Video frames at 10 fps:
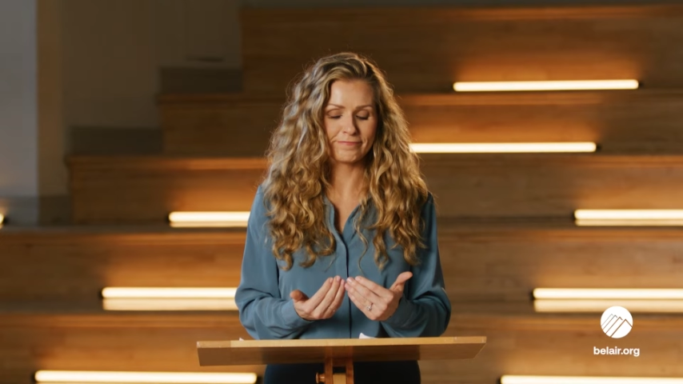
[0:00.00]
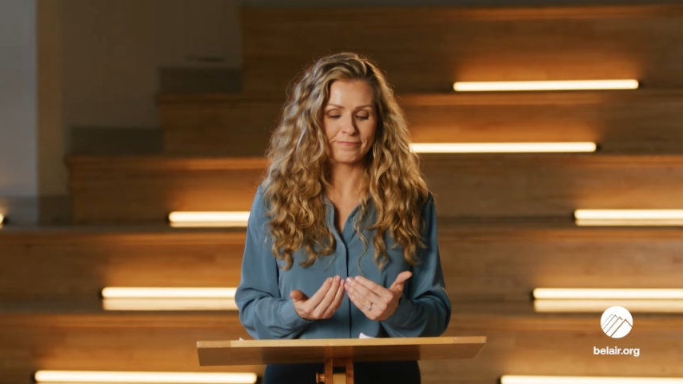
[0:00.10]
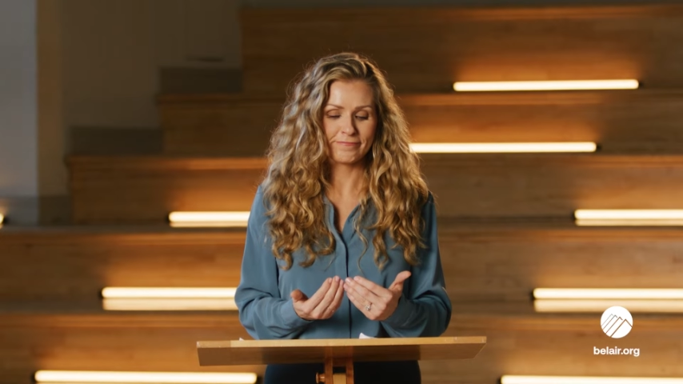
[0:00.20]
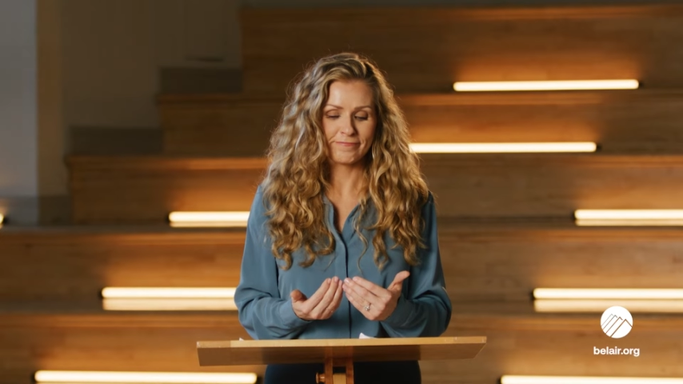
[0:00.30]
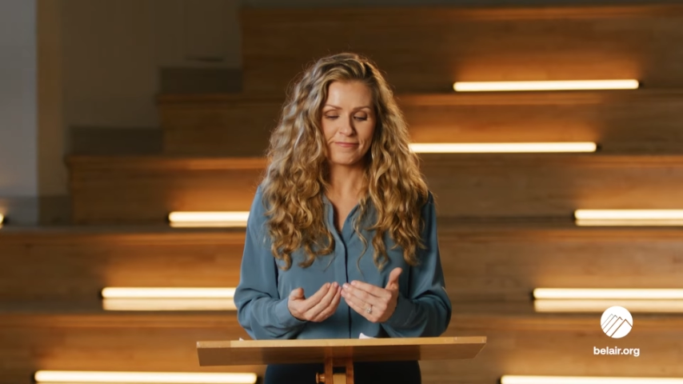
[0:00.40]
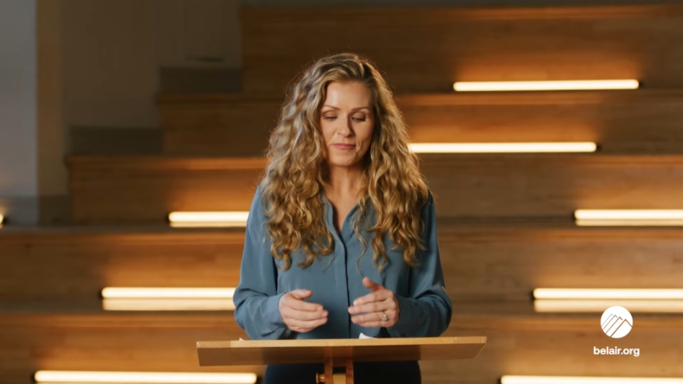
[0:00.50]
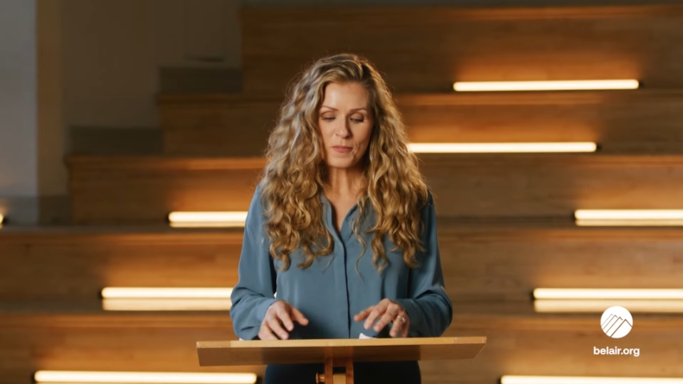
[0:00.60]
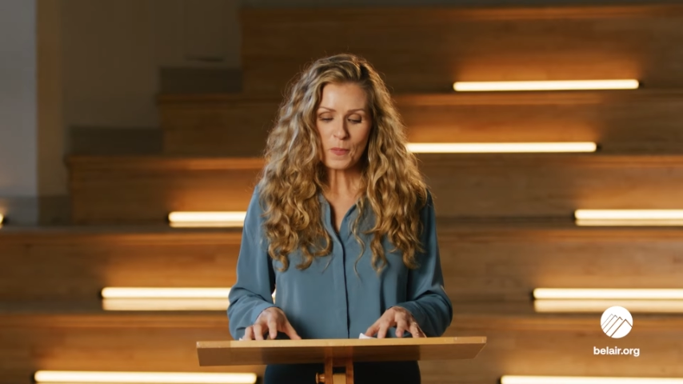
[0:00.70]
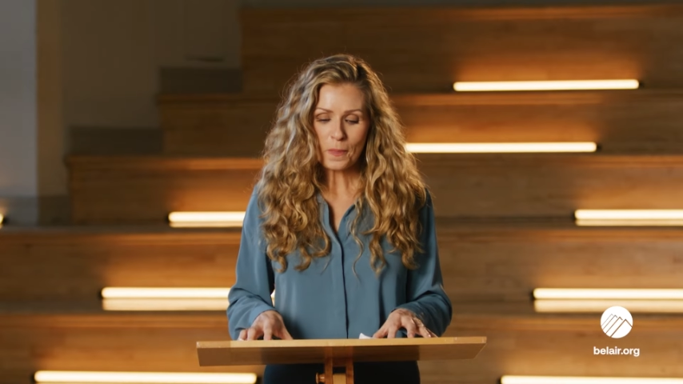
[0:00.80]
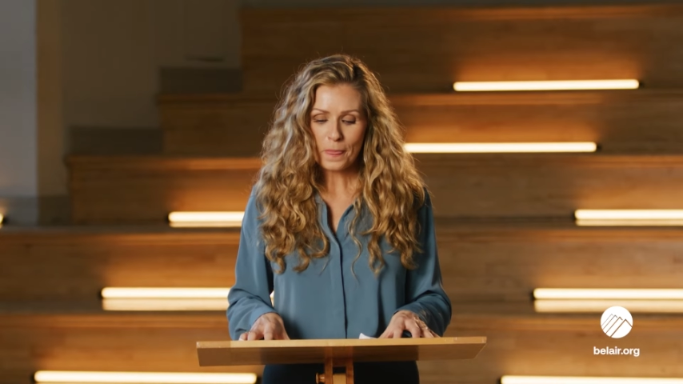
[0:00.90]

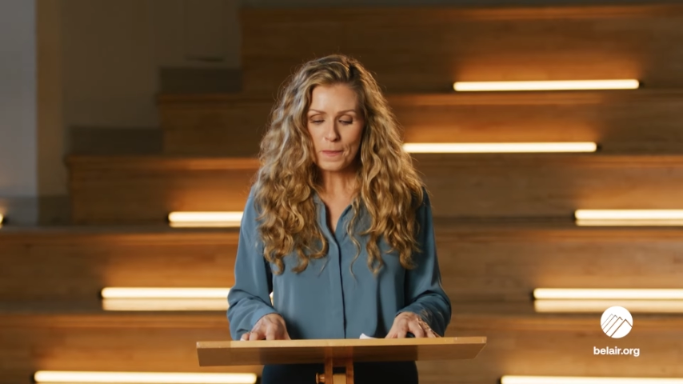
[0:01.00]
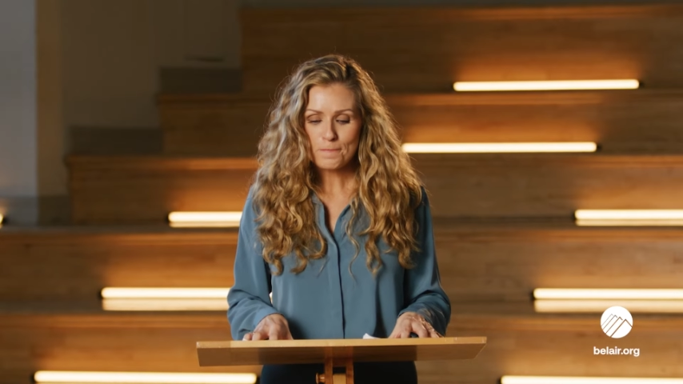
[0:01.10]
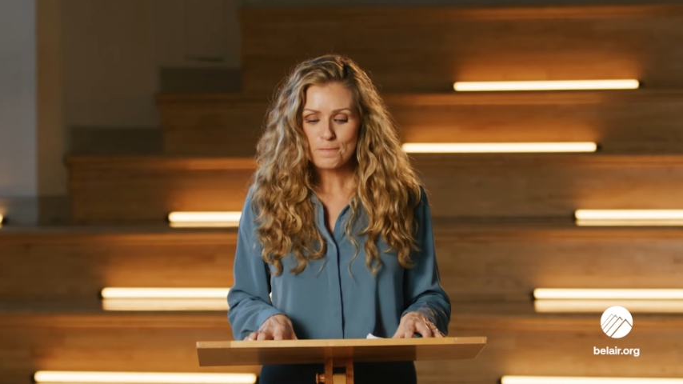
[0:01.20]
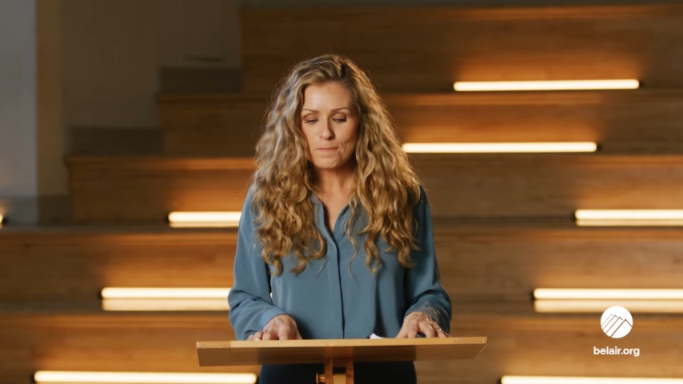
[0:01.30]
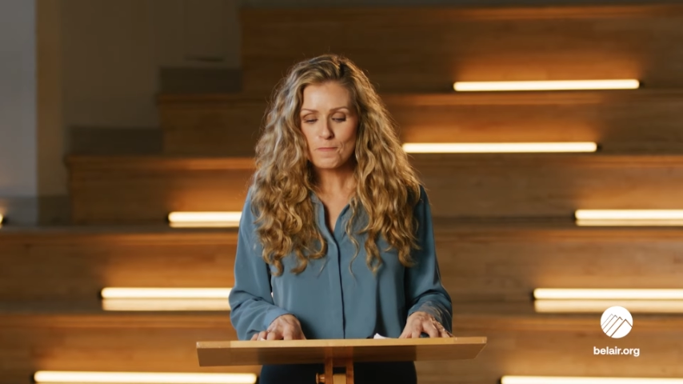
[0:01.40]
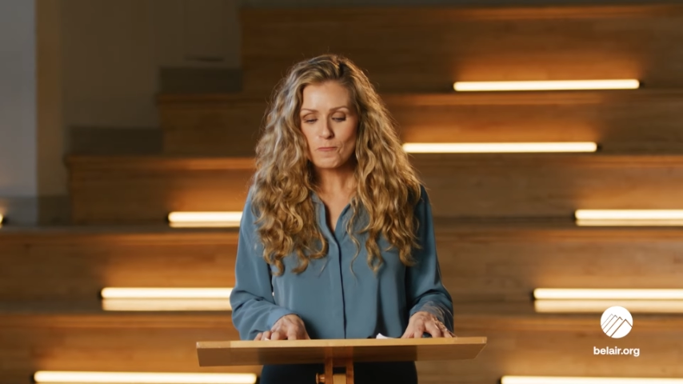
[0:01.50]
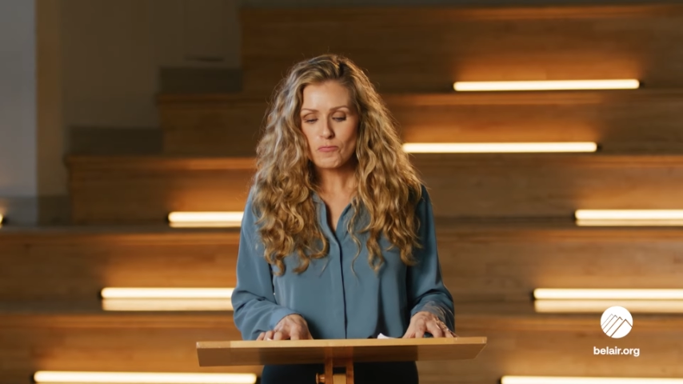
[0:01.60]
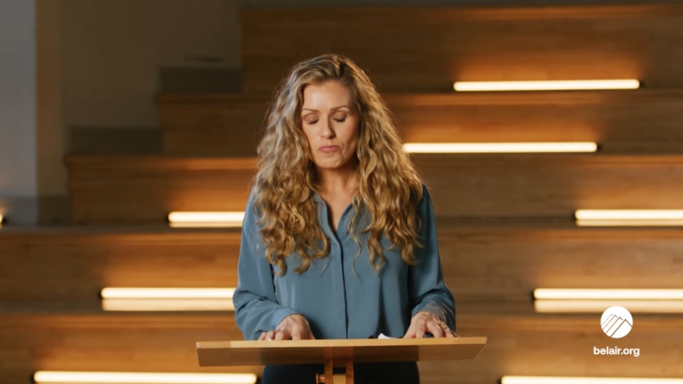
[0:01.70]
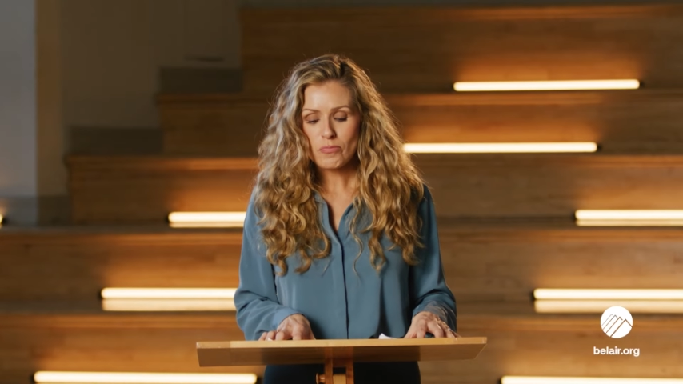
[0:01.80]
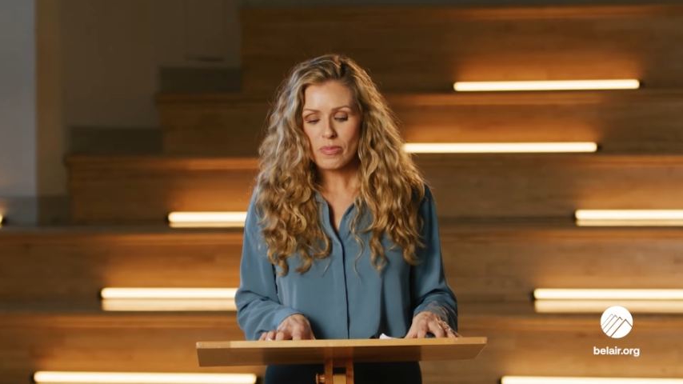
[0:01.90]

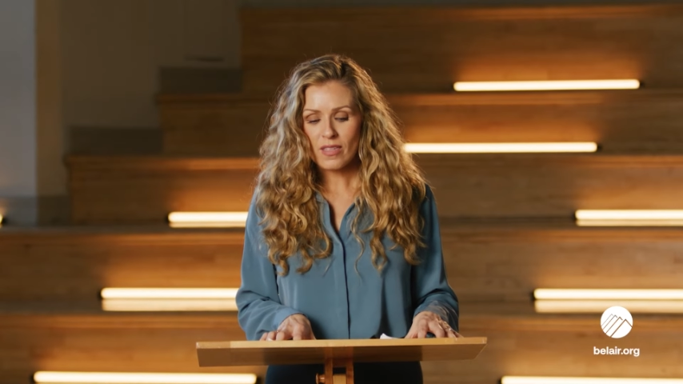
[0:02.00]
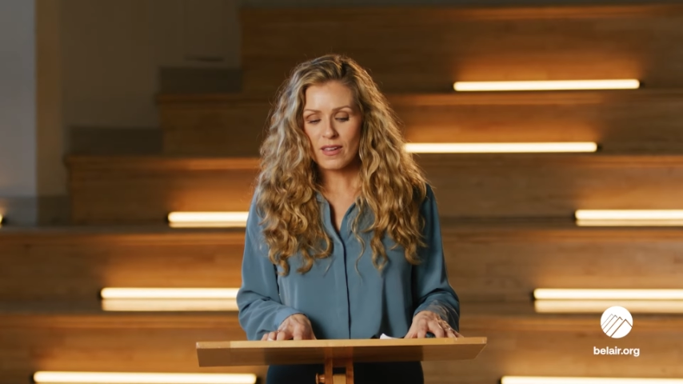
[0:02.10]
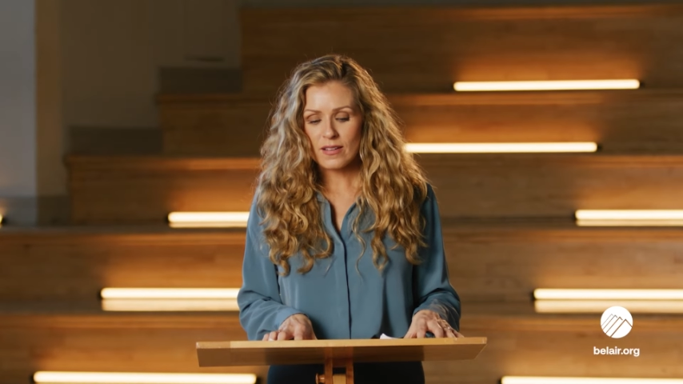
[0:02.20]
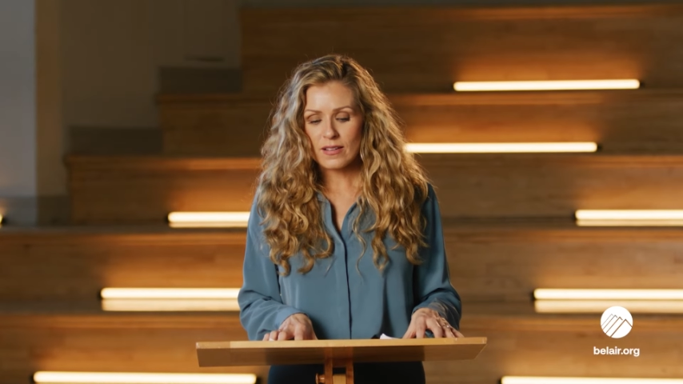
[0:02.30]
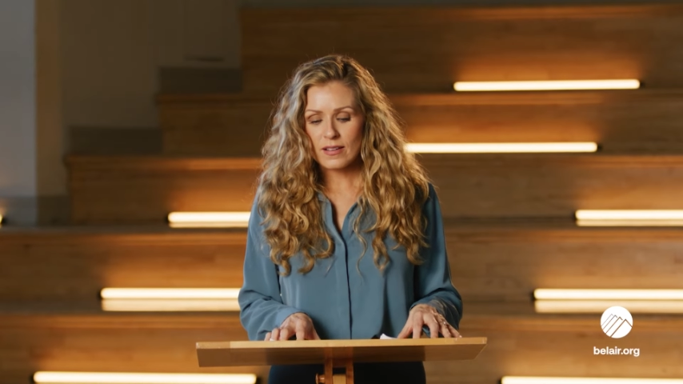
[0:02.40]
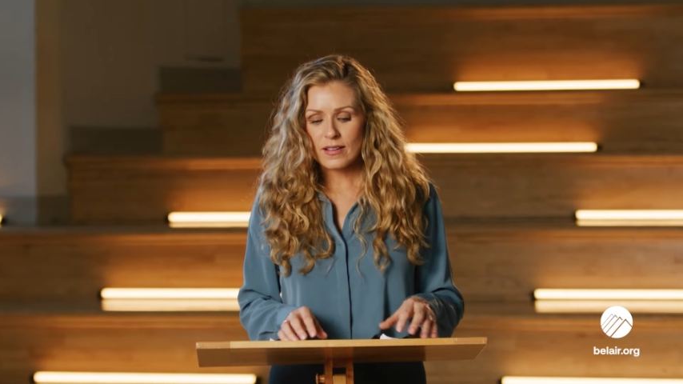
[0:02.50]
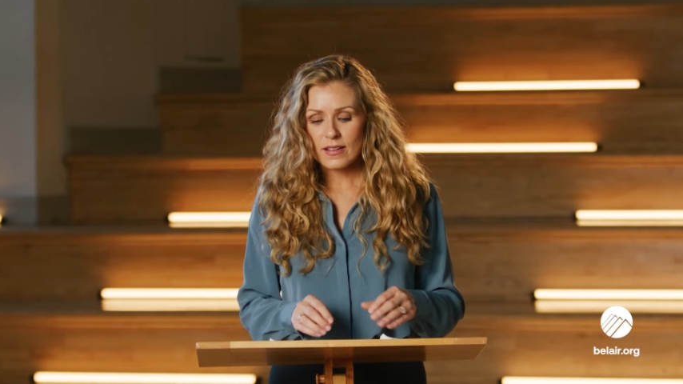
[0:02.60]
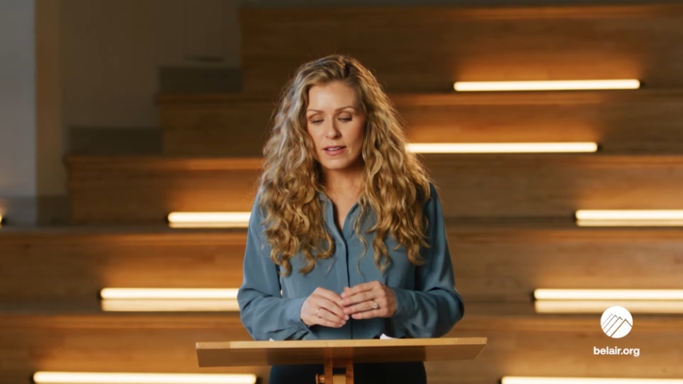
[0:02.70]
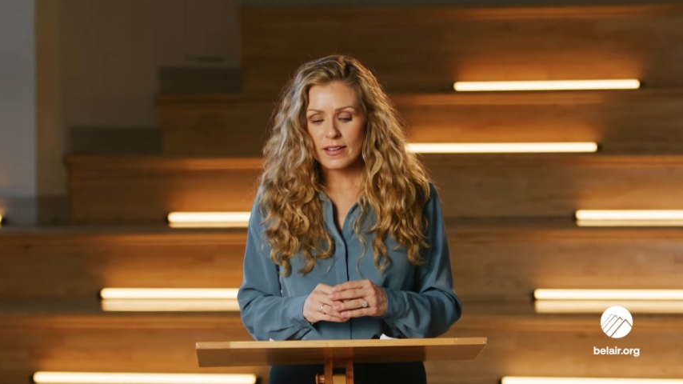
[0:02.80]
Nothing is said.